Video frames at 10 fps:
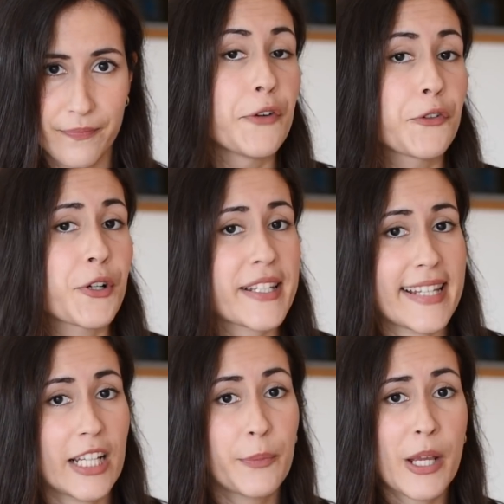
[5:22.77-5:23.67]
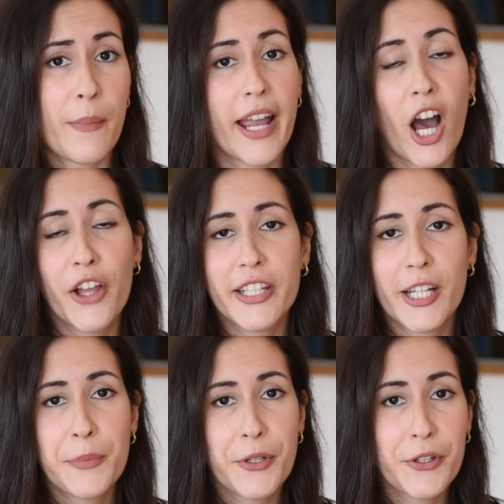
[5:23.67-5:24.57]
Of course, that being my only
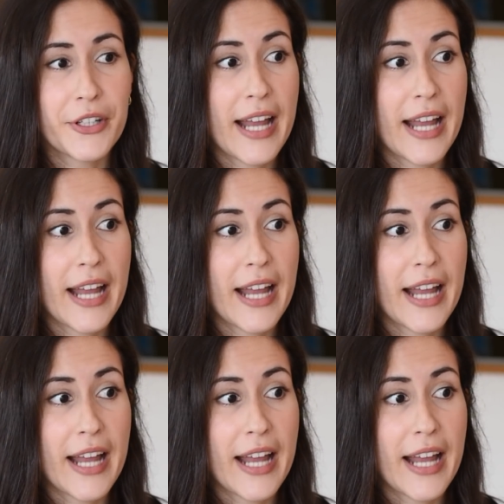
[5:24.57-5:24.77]
computer,